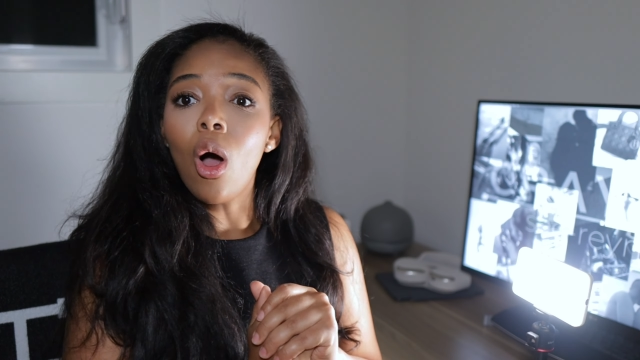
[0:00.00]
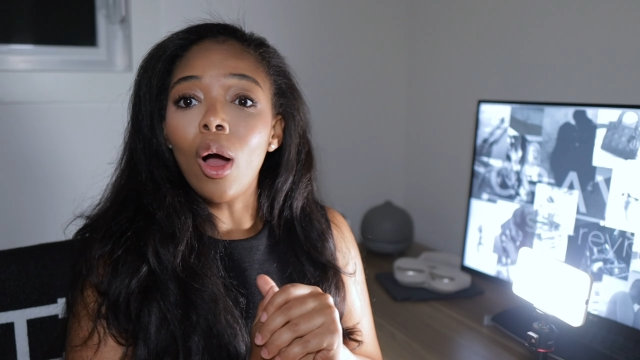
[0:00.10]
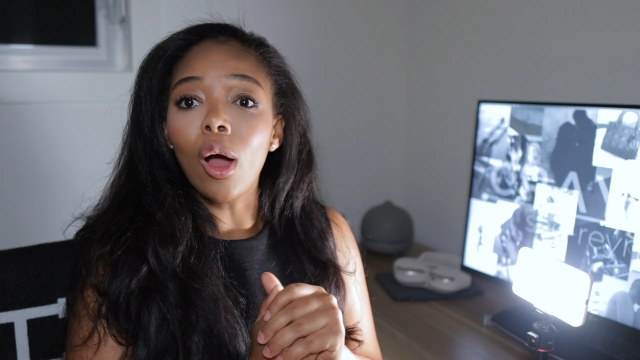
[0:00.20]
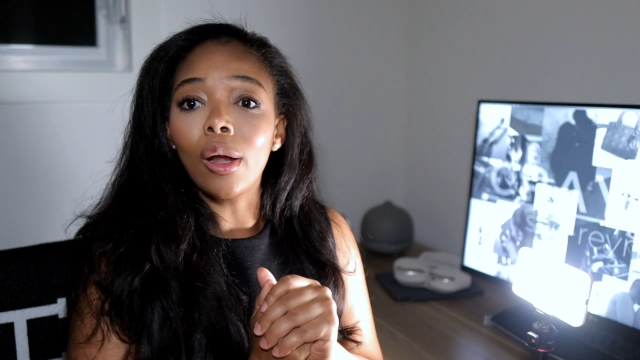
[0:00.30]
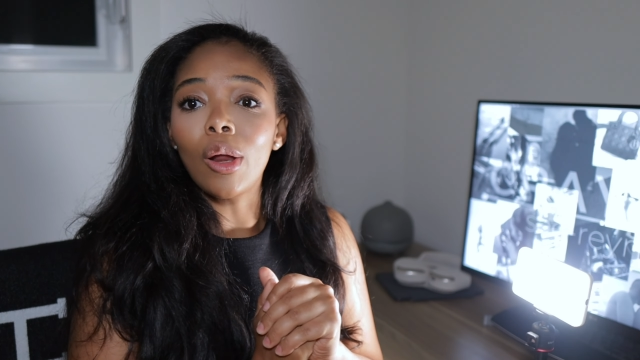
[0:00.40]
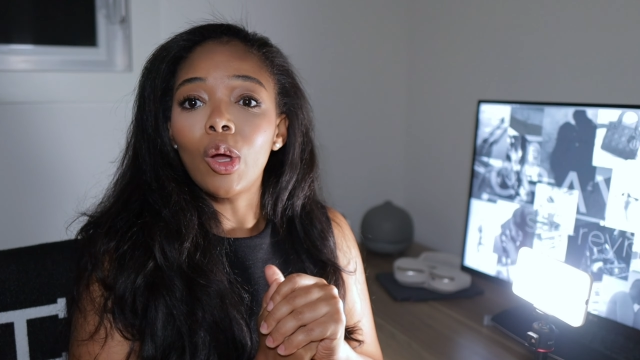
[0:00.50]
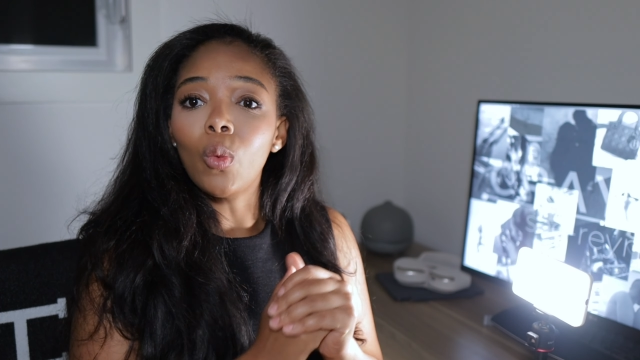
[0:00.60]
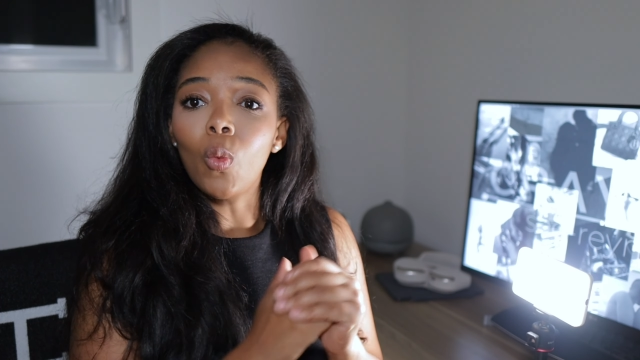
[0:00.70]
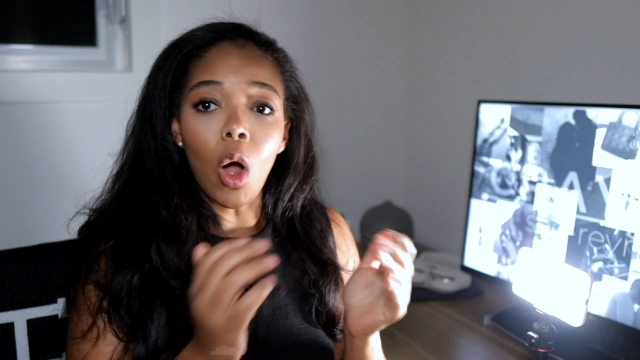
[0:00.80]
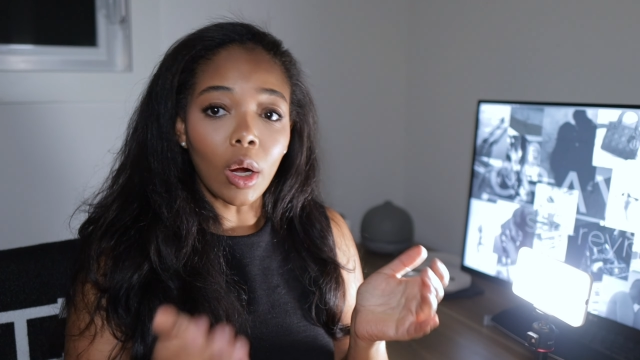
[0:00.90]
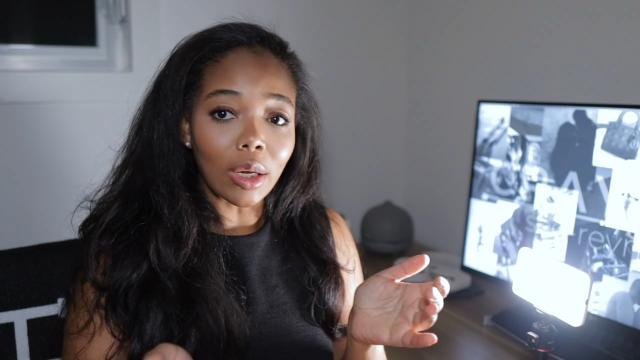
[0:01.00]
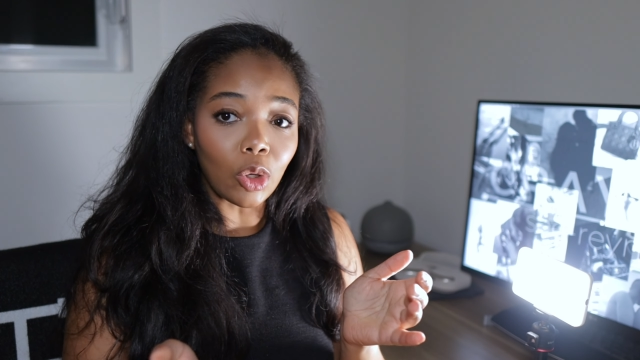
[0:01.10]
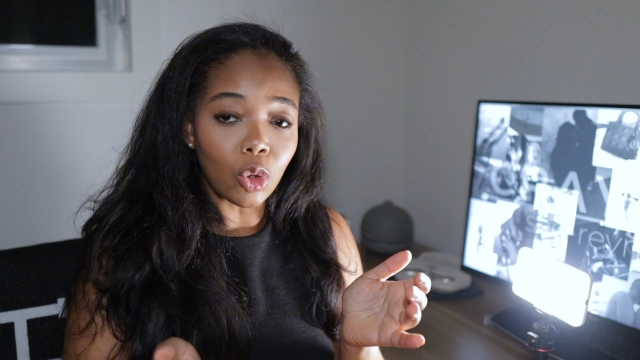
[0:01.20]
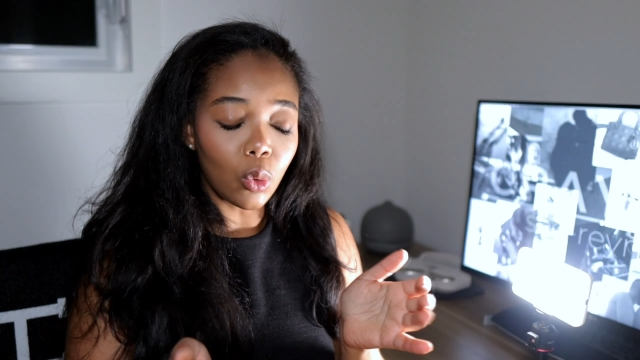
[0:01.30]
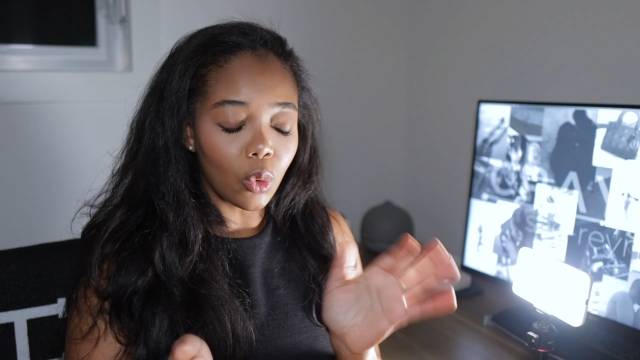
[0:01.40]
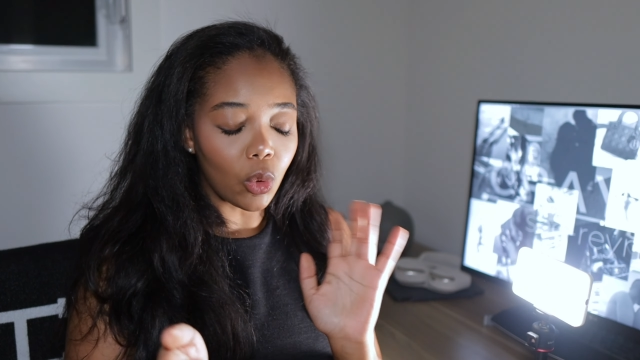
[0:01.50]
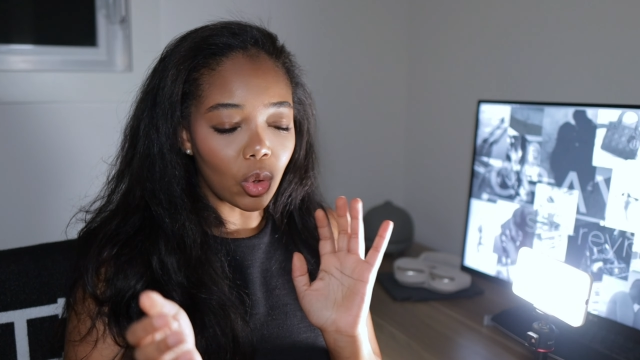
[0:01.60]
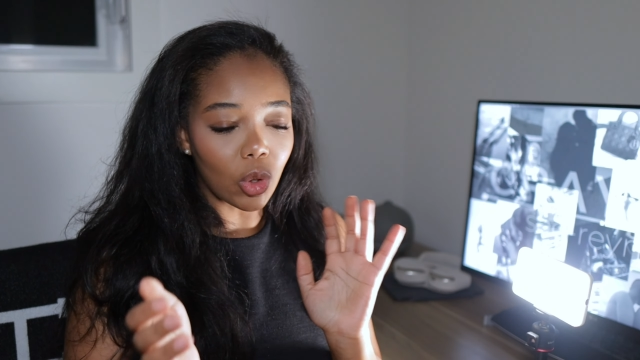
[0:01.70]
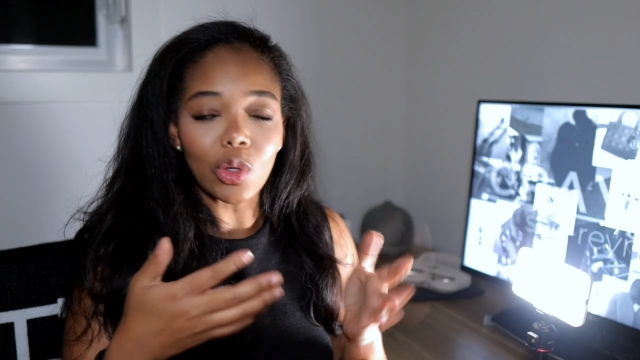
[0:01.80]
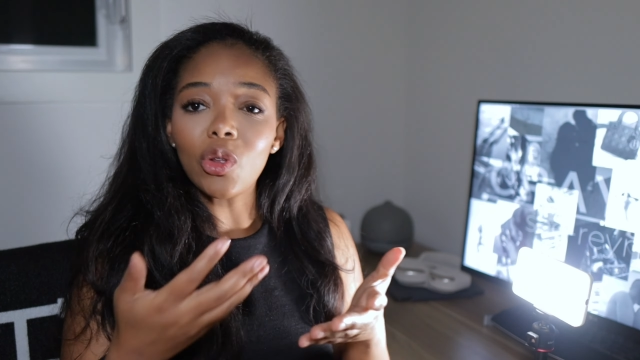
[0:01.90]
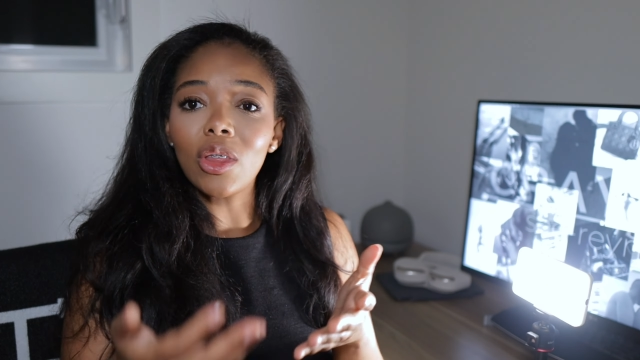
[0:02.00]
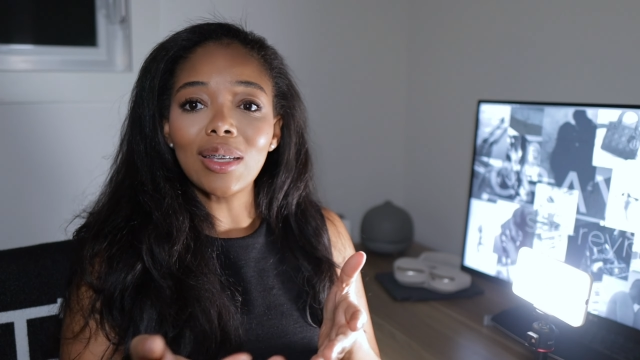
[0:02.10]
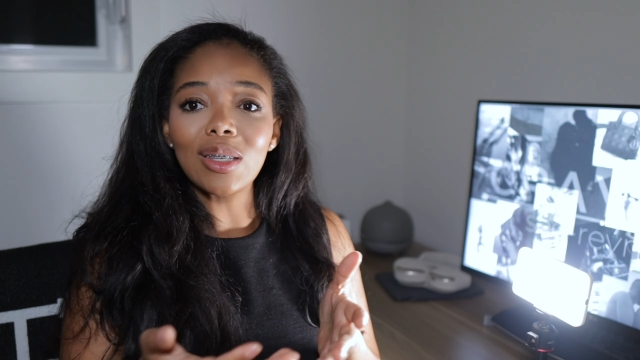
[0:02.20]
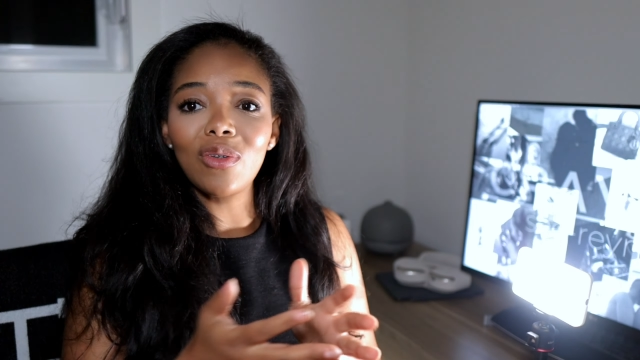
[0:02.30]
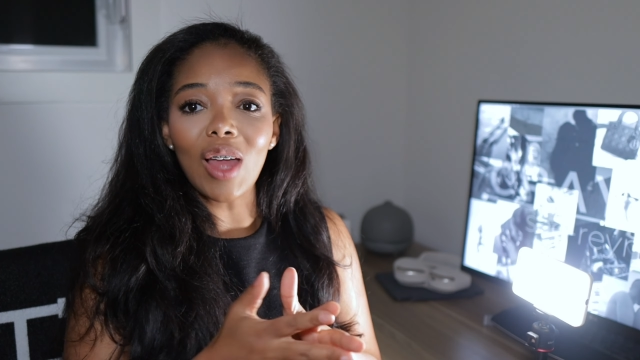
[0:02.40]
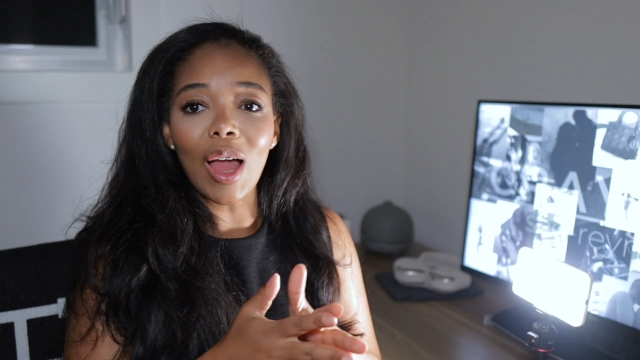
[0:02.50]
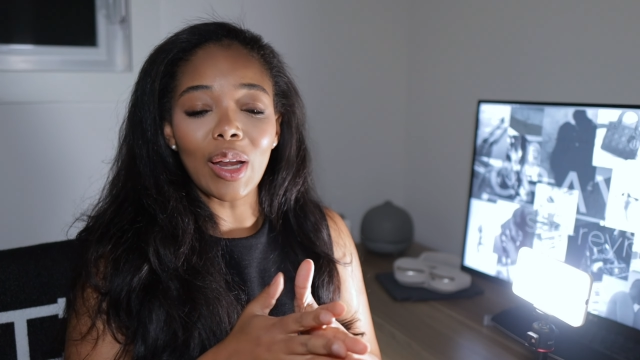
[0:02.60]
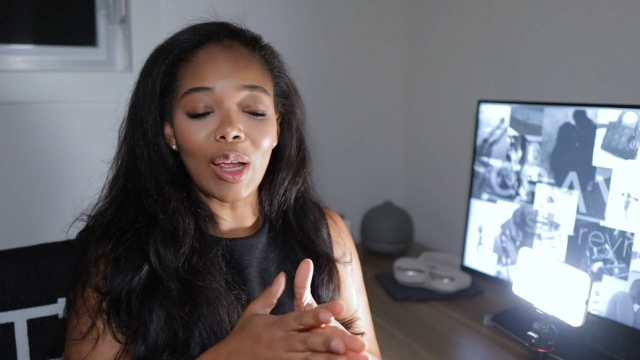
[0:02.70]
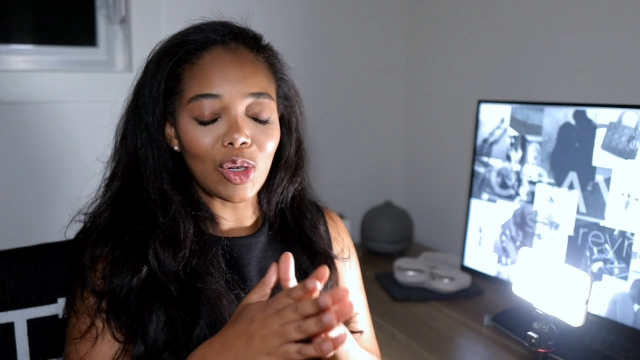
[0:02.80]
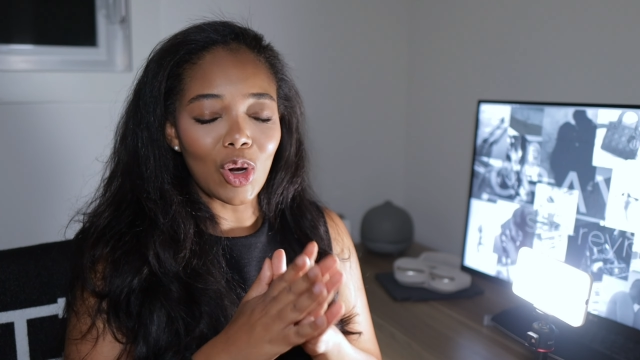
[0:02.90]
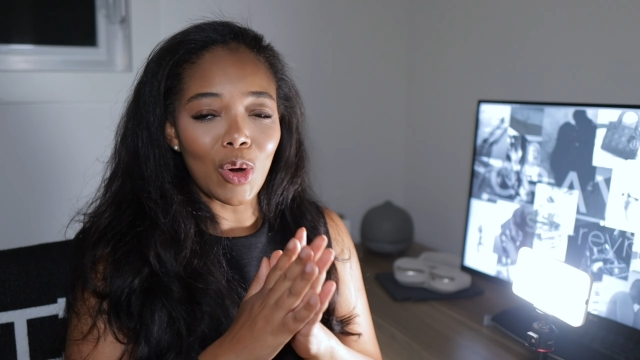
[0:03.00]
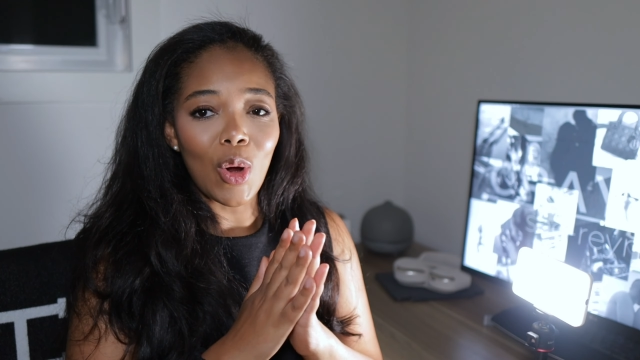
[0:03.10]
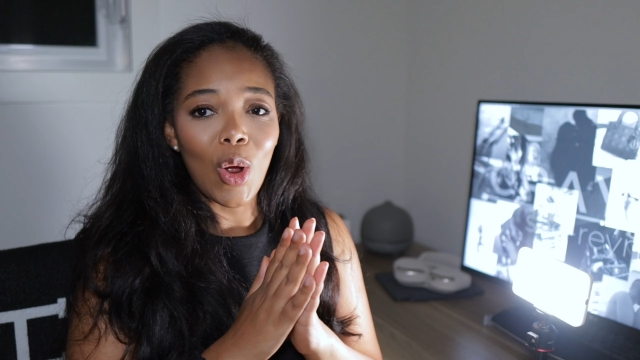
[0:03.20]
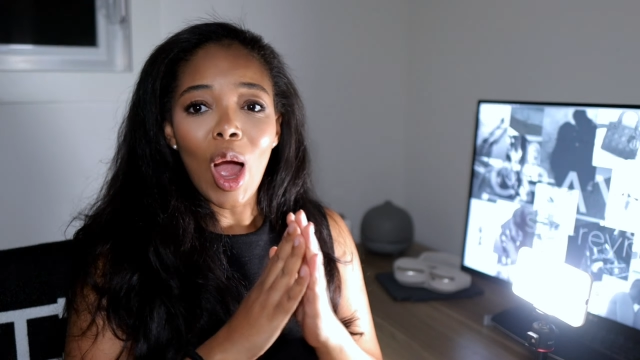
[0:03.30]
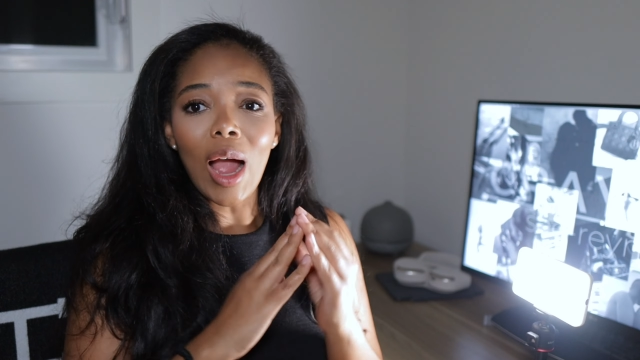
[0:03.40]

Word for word: on walking tours or things of that nature.